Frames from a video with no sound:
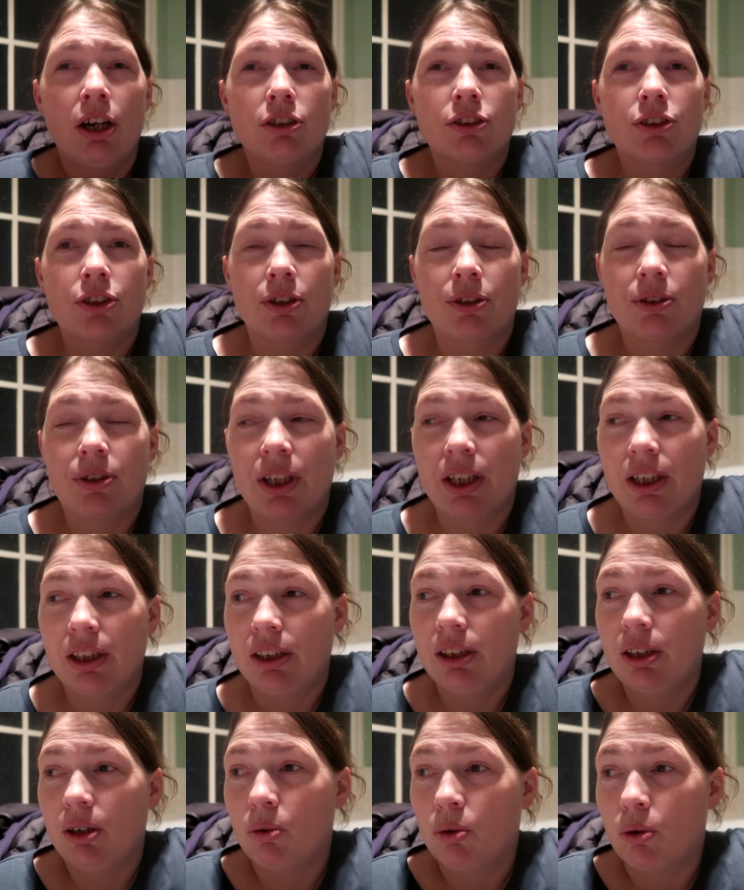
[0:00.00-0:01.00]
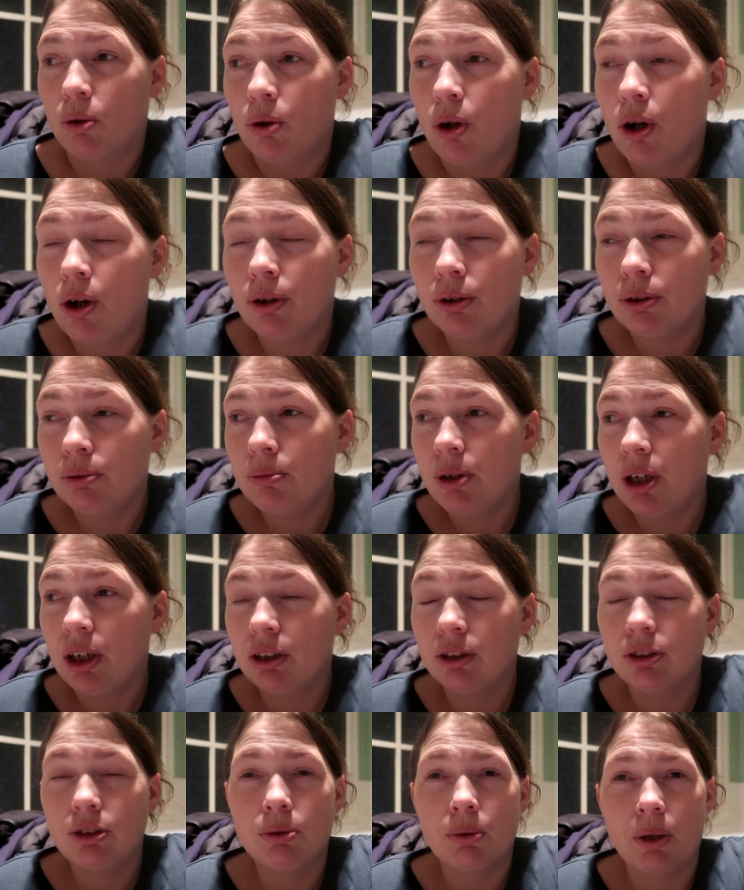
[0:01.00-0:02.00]
So they are all home.
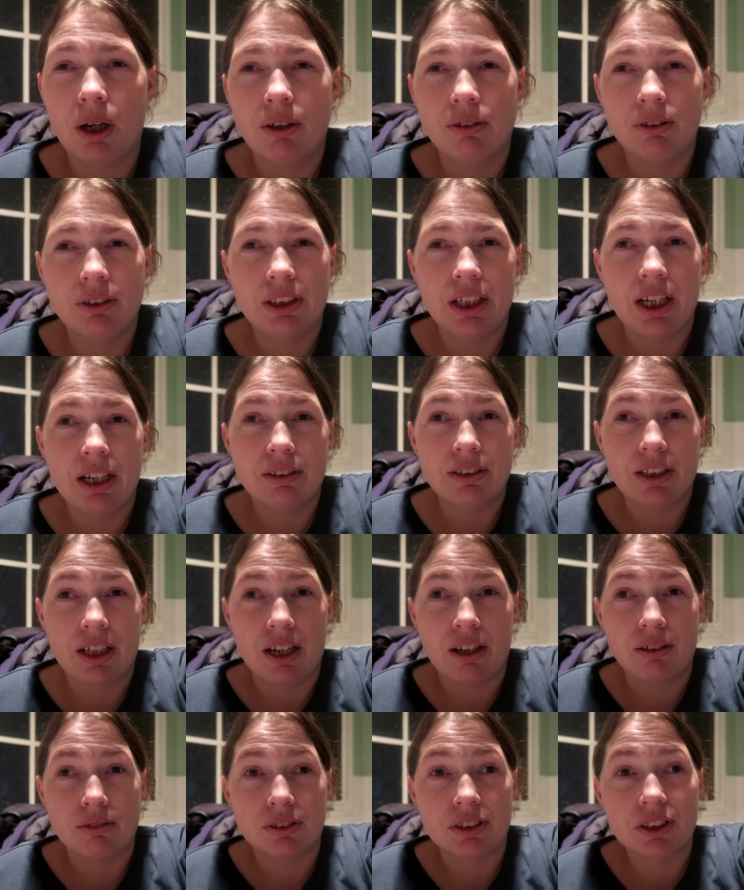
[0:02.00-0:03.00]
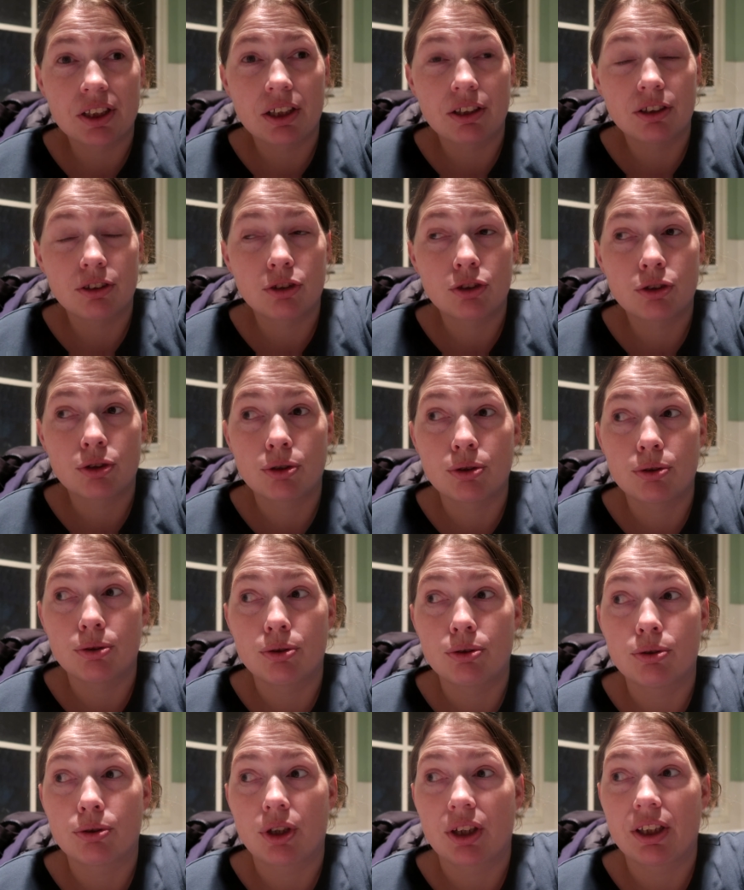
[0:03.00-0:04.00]
You are allowed out
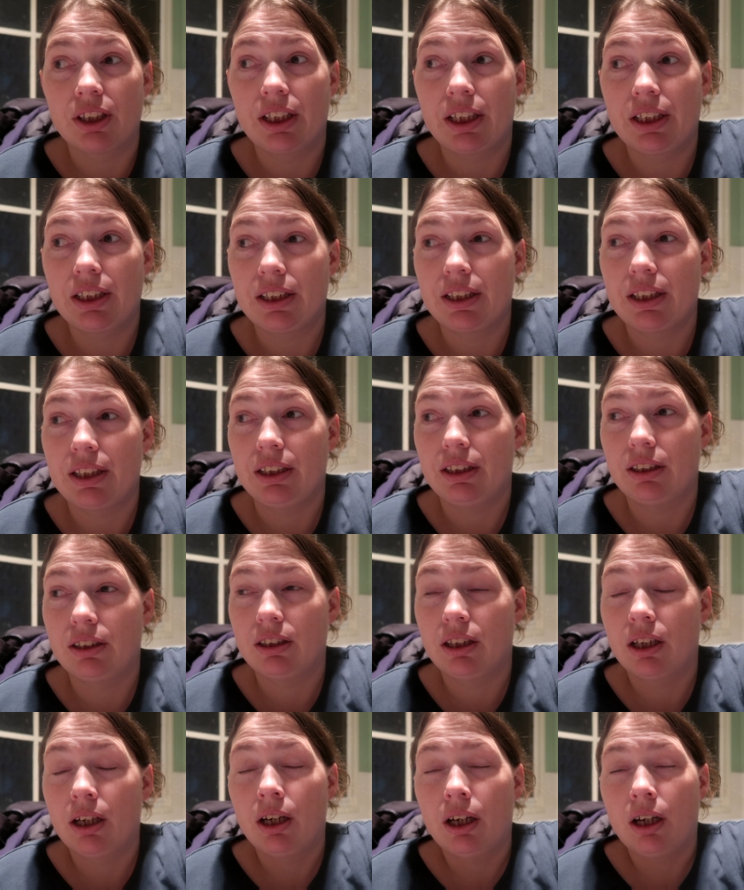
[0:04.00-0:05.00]
to go get anything.